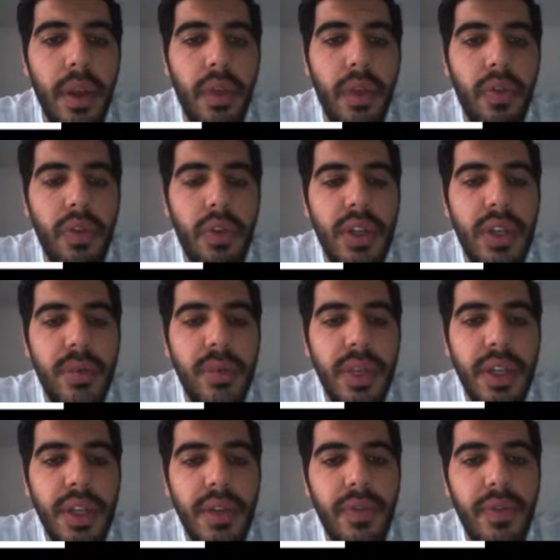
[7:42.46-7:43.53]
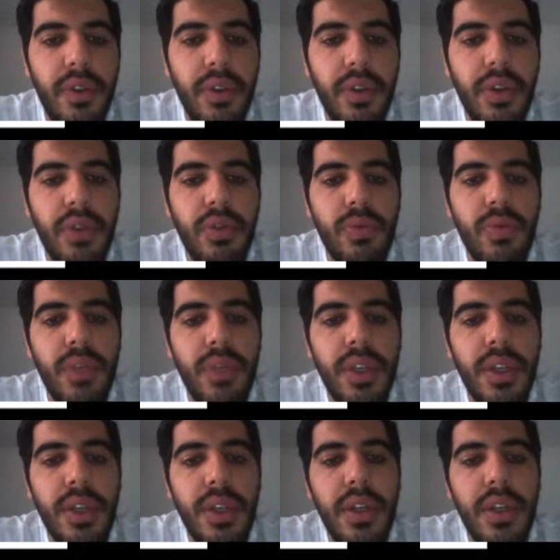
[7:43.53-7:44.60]
For TPA's effort to
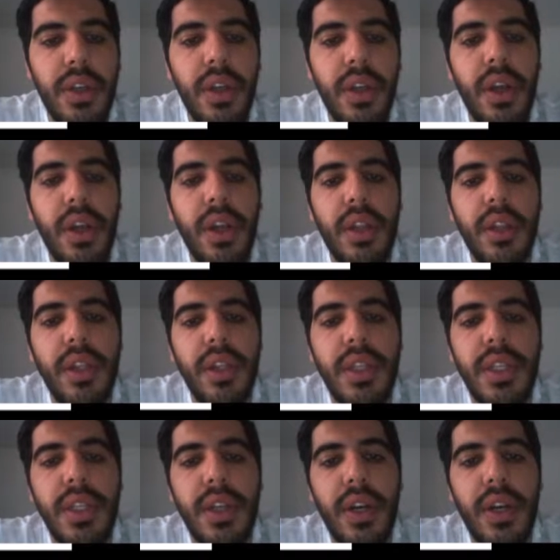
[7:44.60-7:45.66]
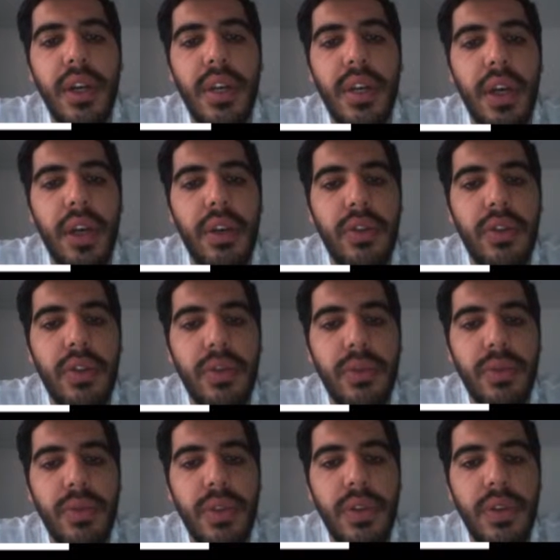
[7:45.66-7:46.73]
be the desired
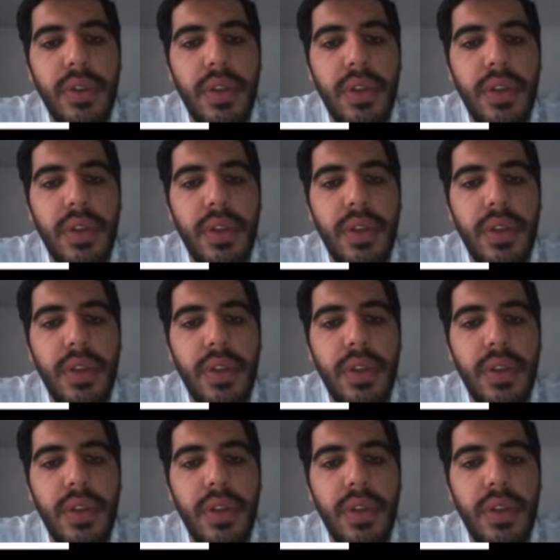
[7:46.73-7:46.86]
outcomes,